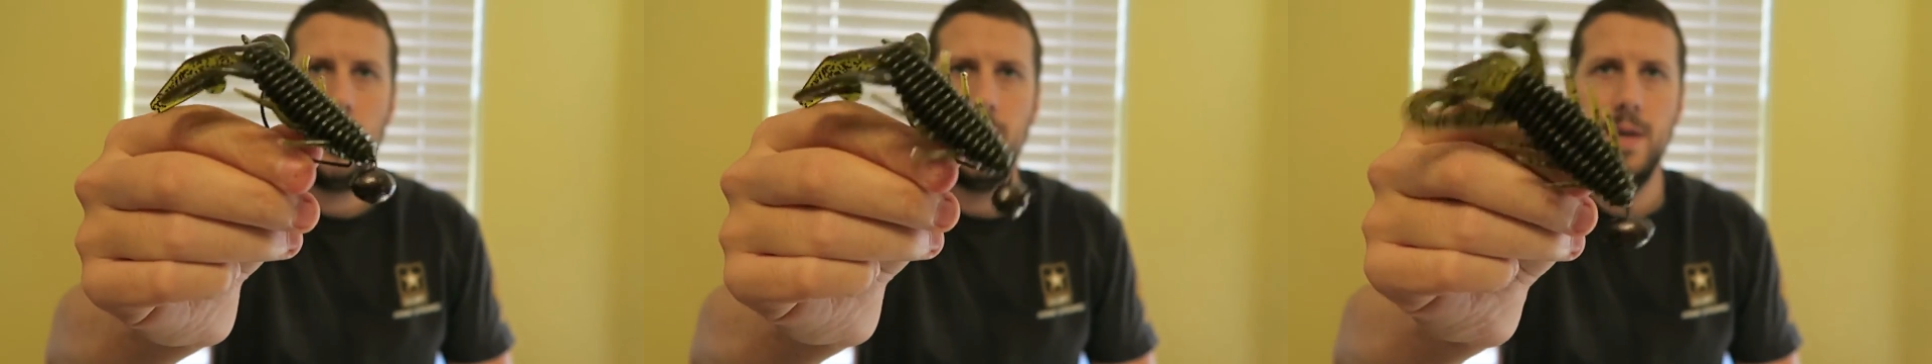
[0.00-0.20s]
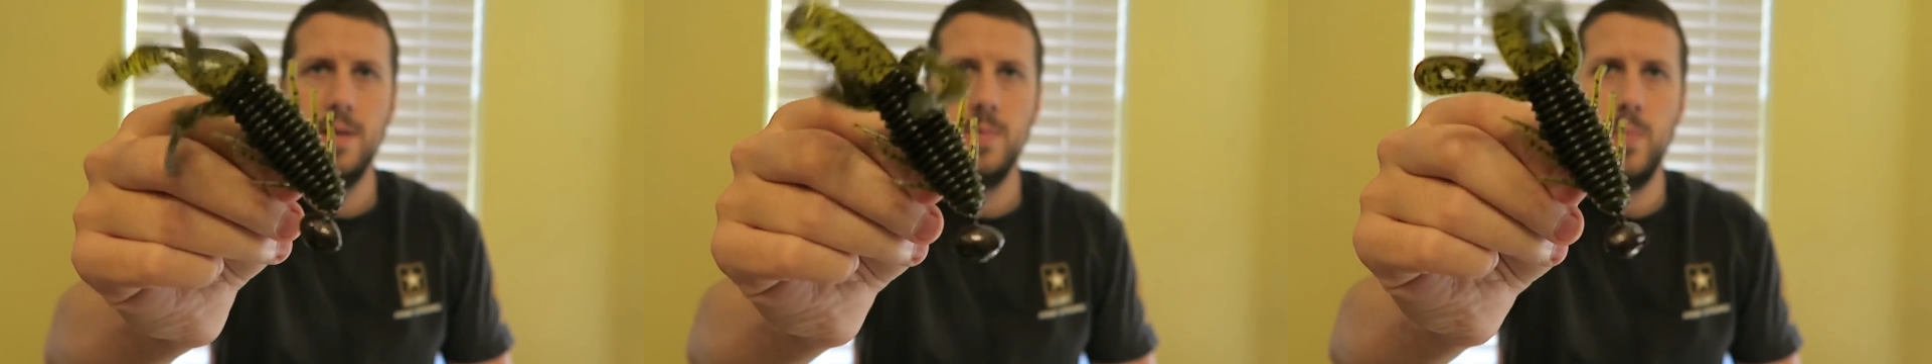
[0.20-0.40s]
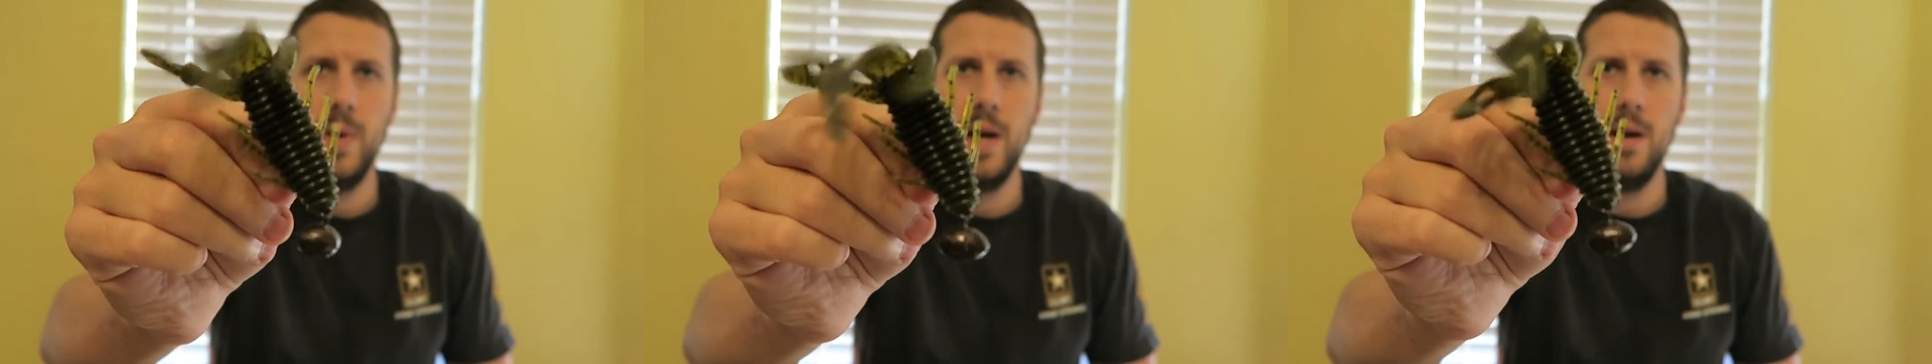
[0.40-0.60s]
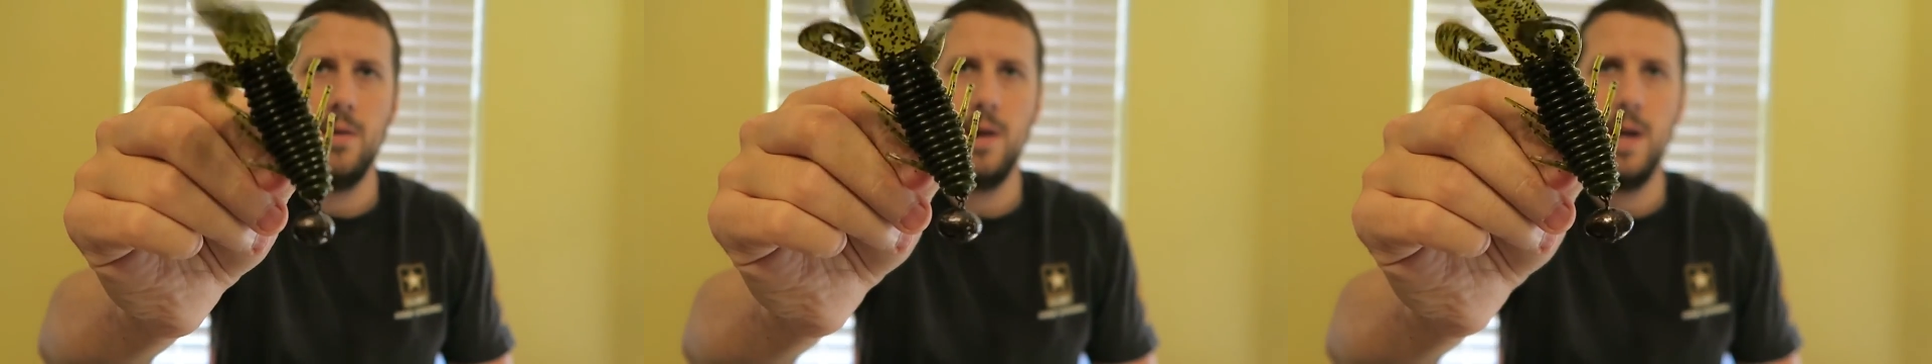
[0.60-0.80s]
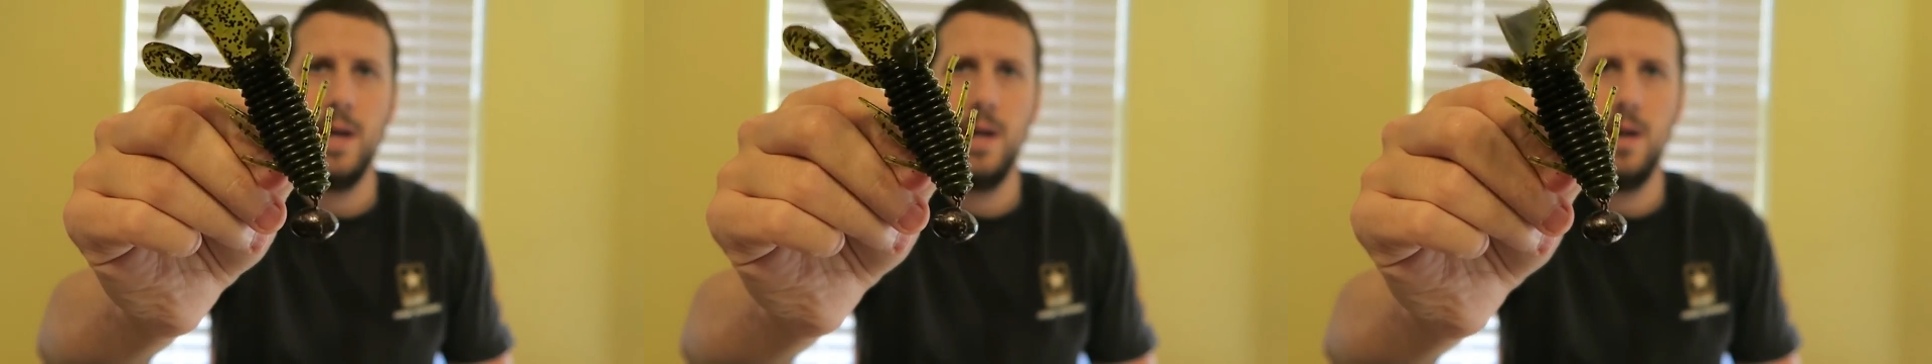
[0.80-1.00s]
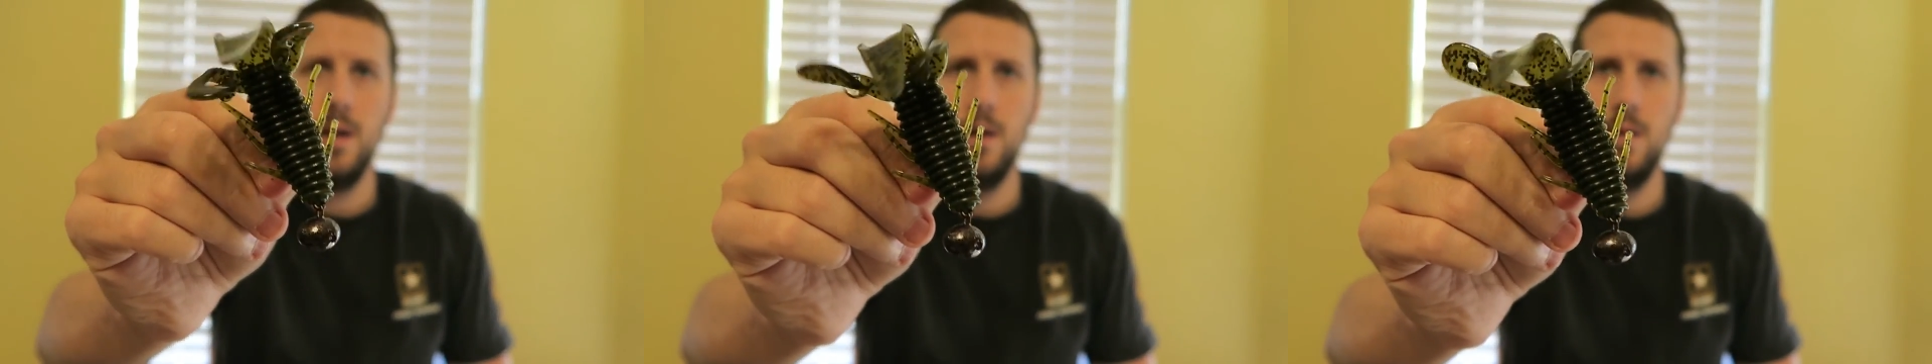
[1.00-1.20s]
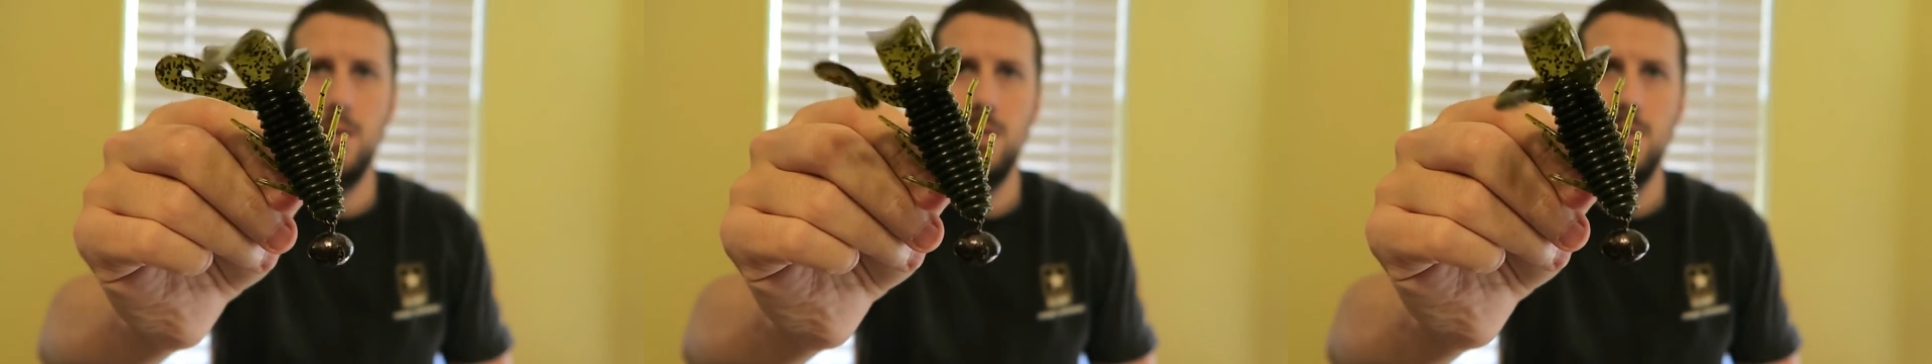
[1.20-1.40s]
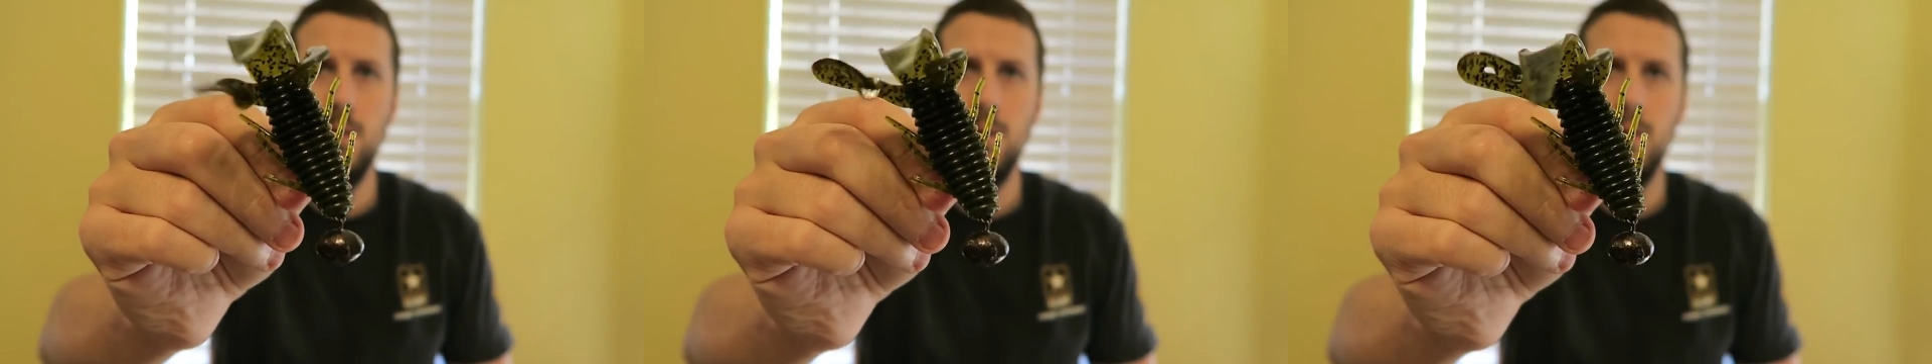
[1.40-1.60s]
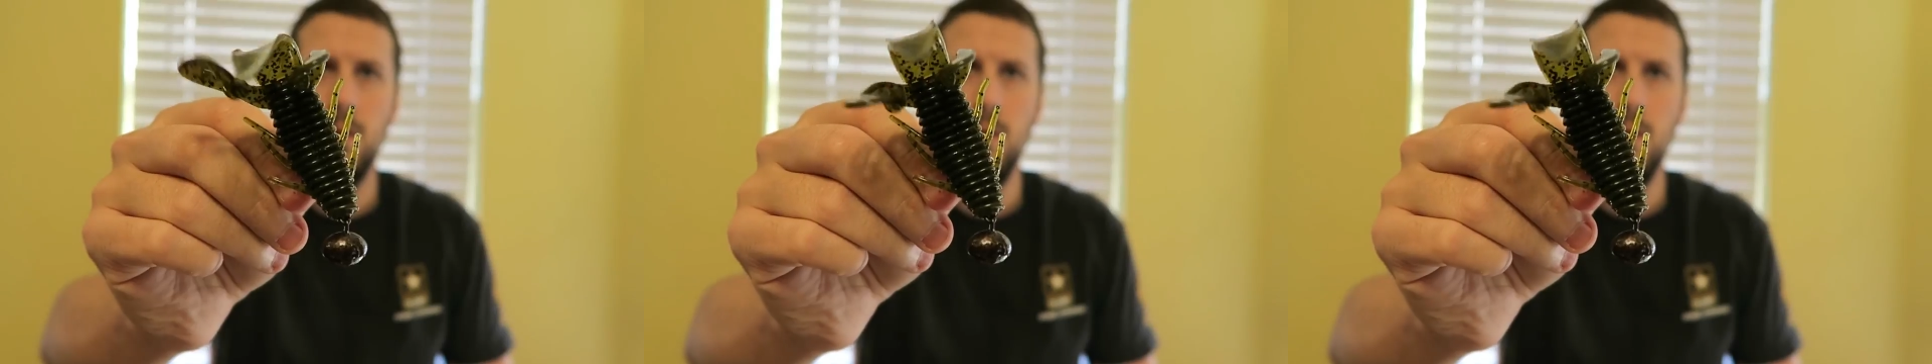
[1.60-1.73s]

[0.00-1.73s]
this bait right here,